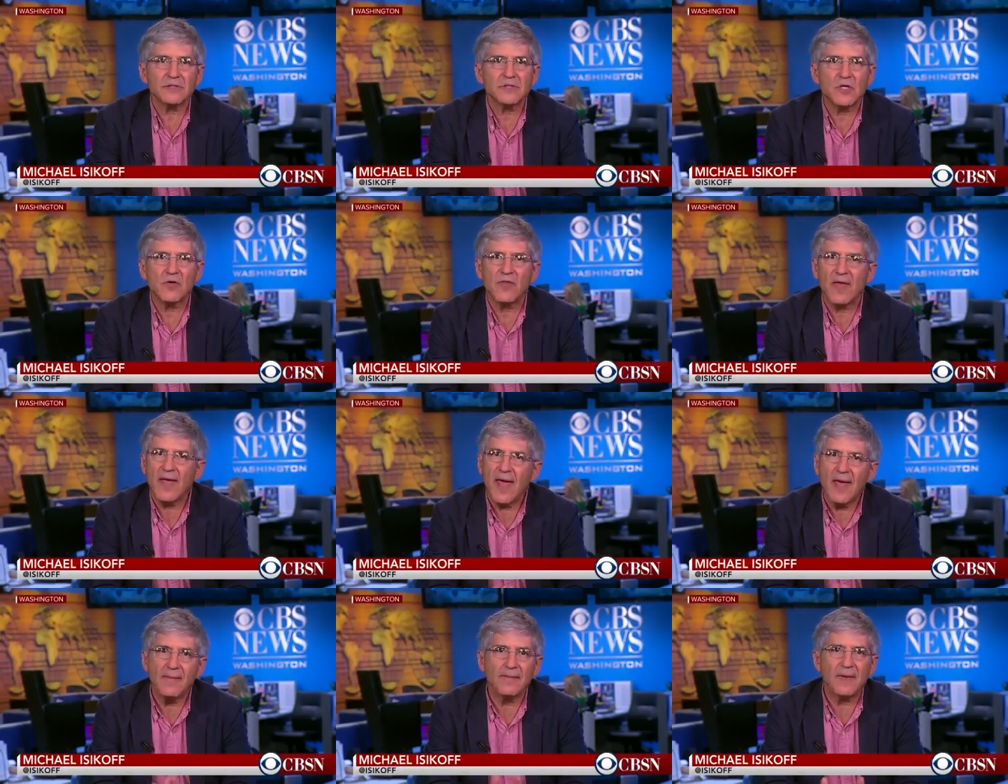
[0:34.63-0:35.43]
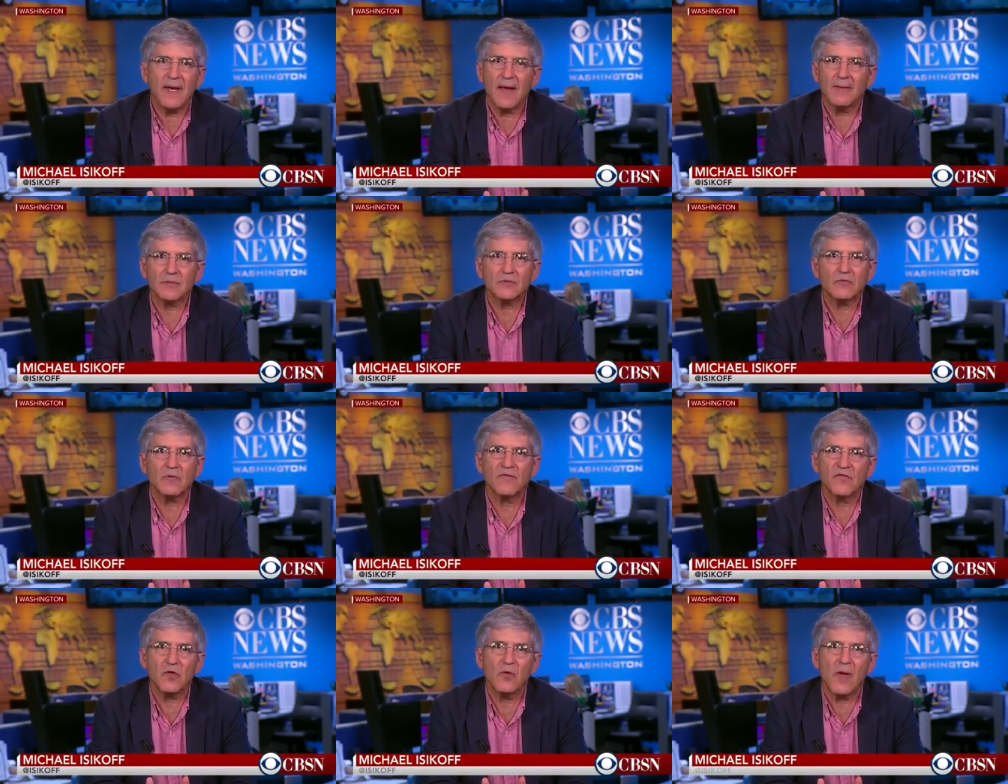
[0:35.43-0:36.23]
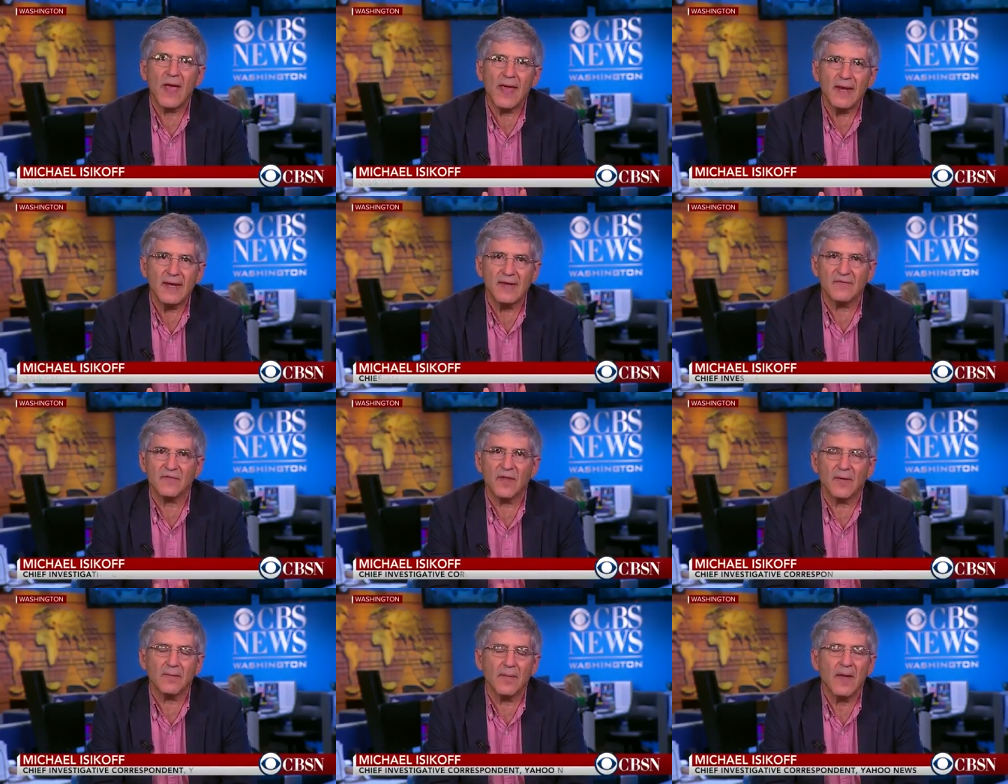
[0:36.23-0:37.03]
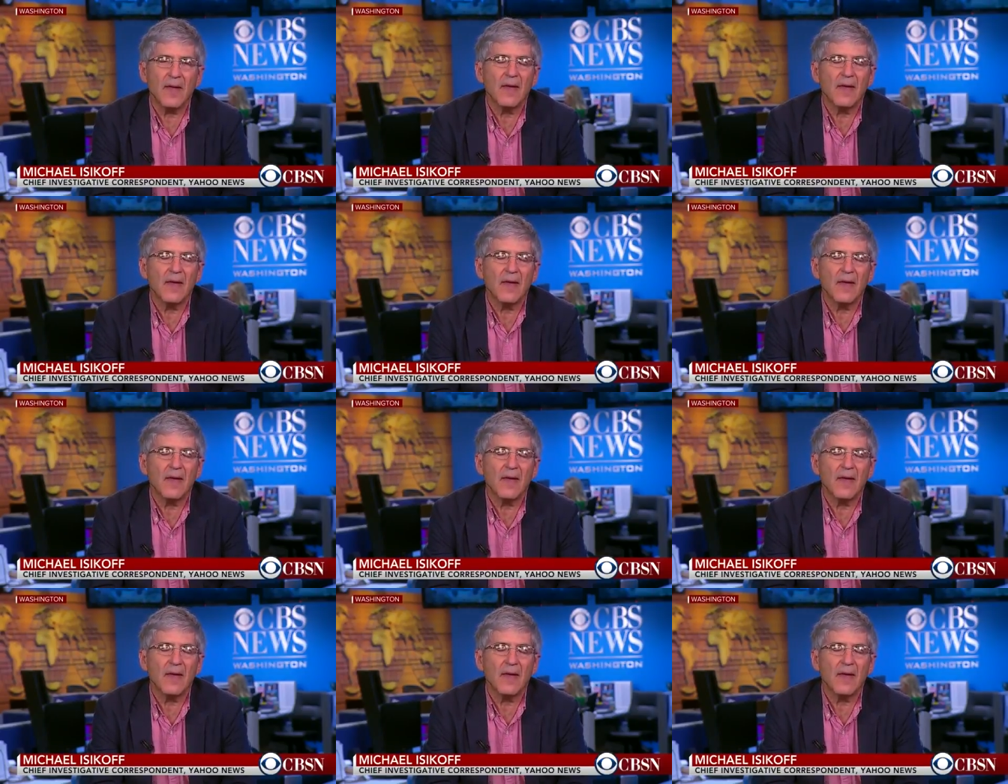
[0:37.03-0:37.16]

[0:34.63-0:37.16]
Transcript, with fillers: so they hadn't been able to review any of them.